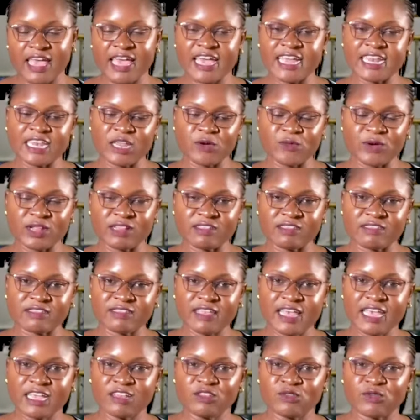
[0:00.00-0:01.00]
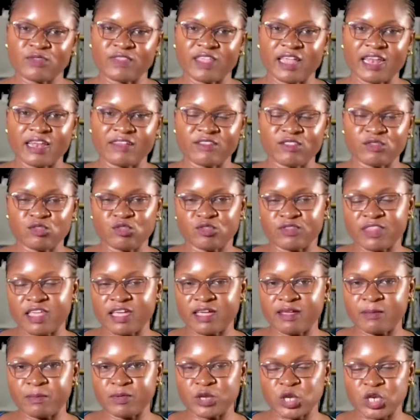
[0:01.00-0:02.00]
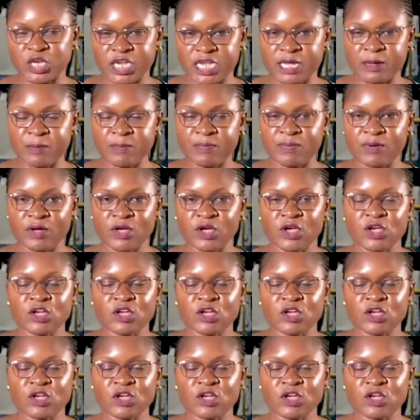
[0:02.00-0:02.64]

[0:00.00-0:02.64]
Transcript: And he will say to the, to the sheep